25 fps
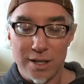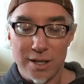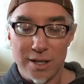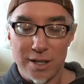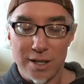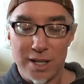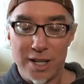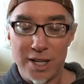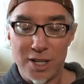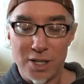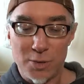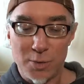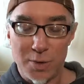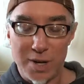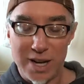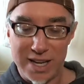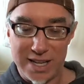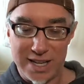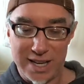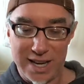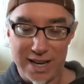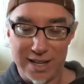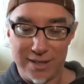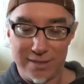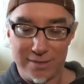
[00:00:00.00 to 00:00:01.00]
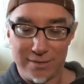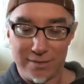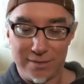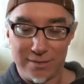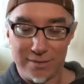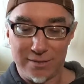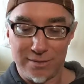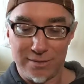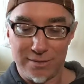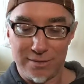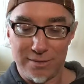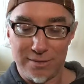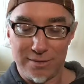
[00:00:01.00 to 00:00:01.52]
Here's what I get.
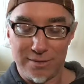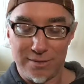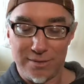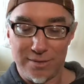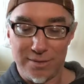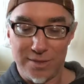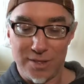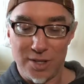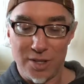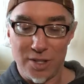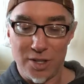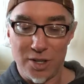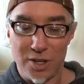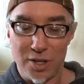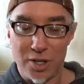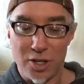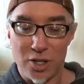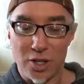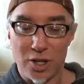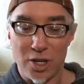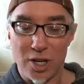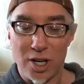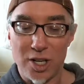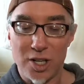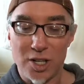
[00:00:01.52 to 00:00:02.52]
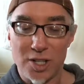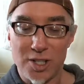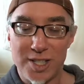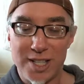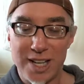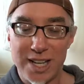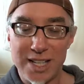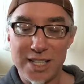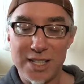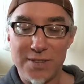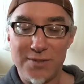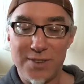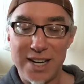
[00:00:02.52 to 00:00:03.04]
Your
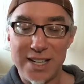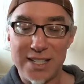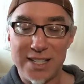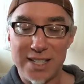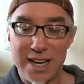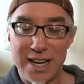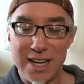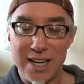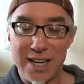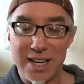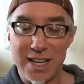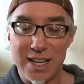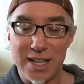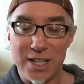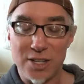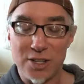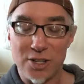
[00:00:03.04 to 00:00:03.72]
sense of identity,